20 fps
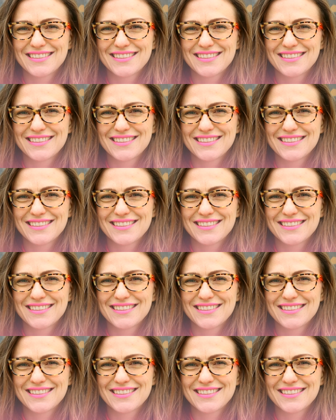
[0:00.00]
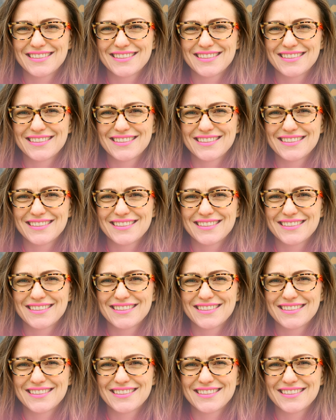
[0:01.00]

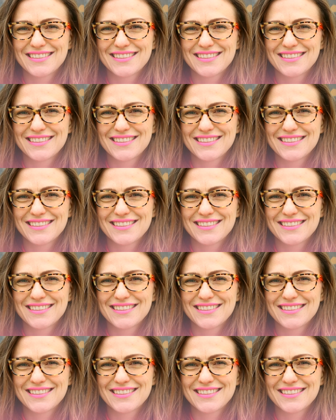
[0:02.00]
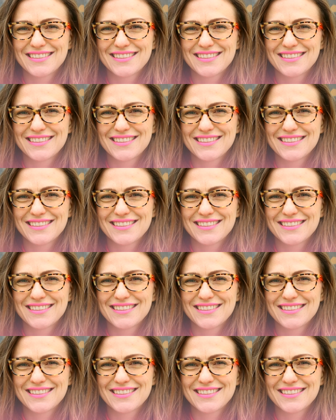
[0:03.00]

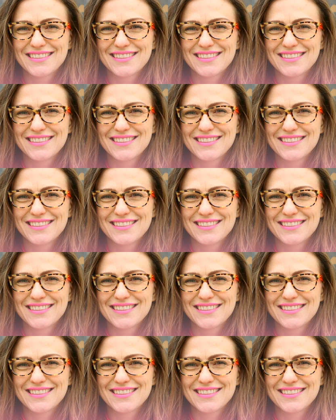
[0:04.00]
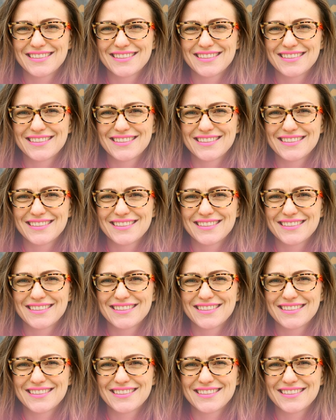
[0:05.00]
This is a still picture; no speech is visible.